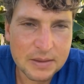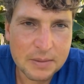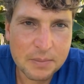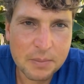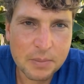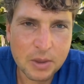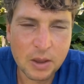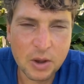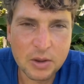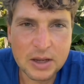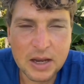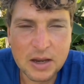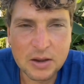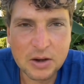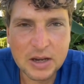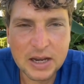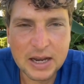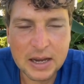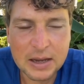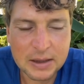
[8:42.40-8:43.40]
On the other
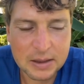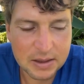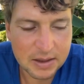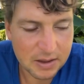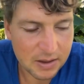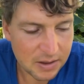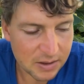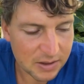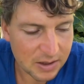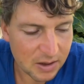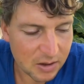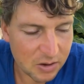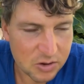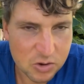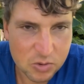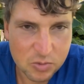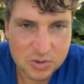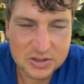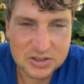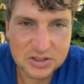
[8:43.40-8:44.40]
hand, there's
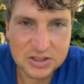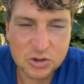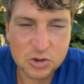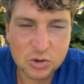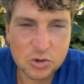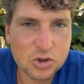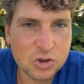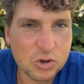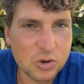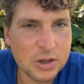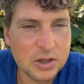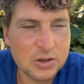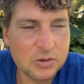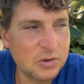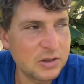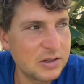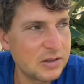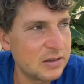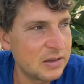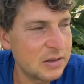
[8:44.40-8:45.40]
new institutional
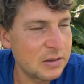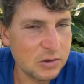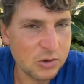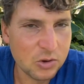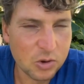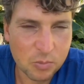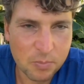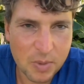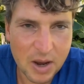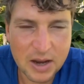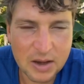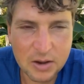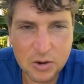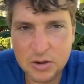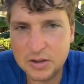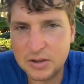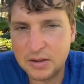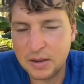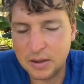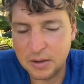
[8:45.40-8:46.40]
interest, new
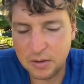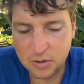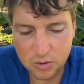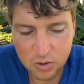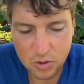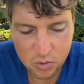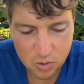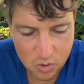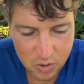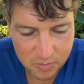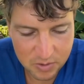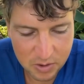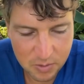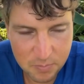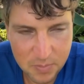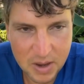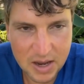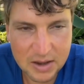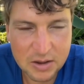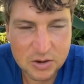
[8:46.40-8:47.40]
buyers, new groups of
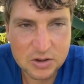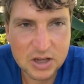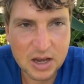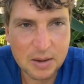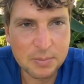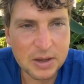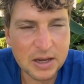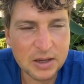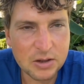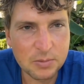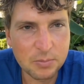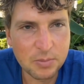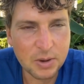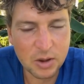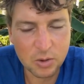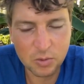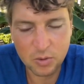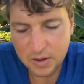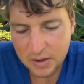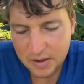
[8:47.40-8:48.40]
buyers coming into
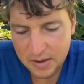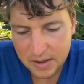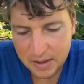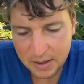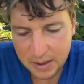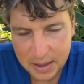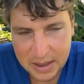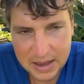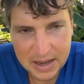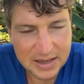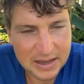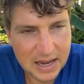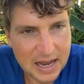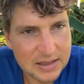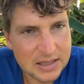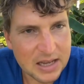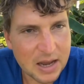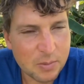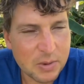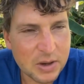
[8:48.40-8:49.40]
Bitcoin, and
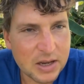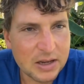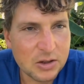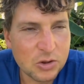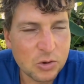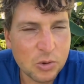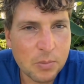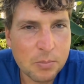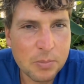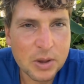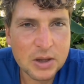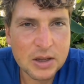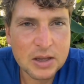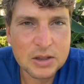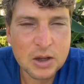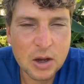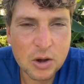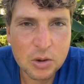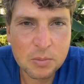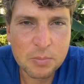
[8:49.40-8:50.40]
that's how we get to $1 million
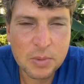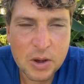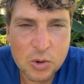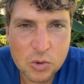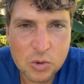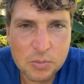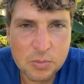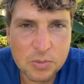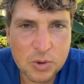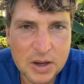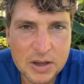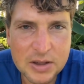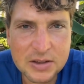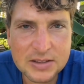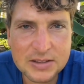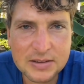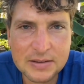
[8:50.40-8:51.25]
Bitcoin price.